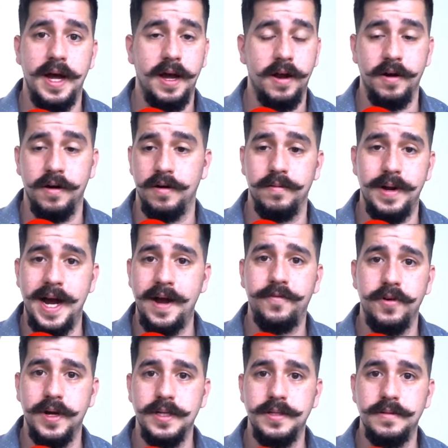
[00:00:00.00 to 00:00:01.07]
or
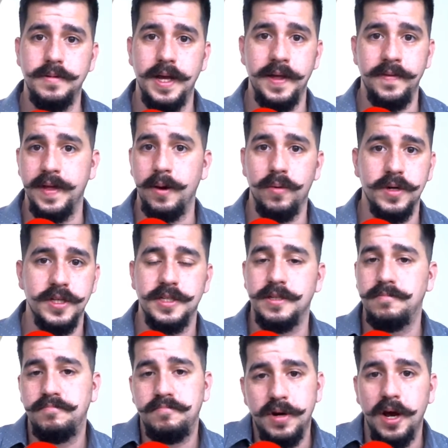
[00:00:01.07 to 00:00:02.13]
after us, and they were just
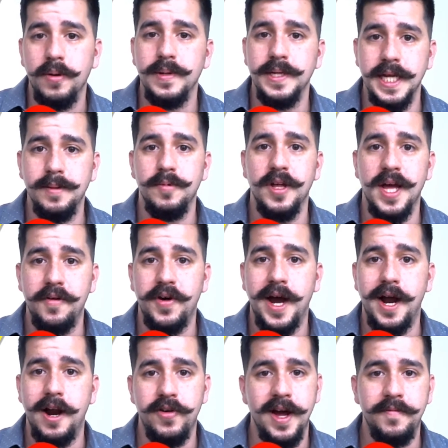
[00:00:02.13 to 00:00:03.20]
probably deemed to have a
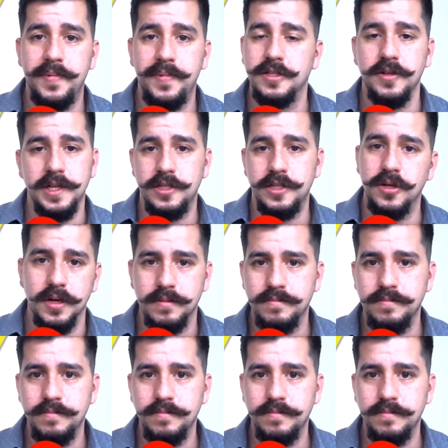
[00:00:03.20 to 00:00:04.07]
higher draft pick, so they took